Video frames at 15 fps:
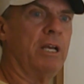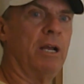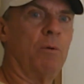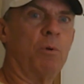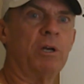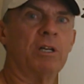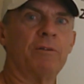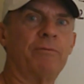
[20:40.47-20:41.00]
and
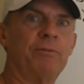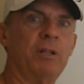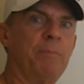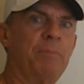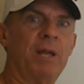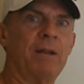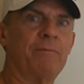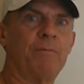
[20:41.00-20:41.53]
we're going to
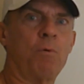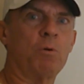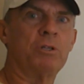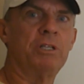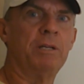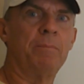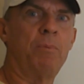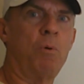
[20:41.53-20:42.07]
flip that
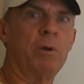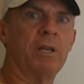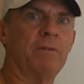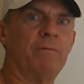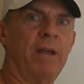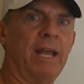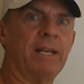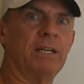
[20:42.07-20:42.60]
14-point
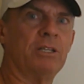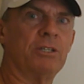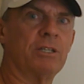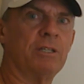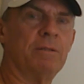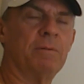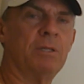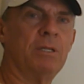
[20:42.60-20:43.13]
advantage.
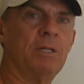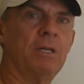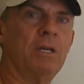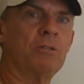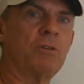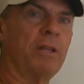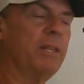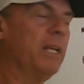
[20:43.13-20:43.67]
So I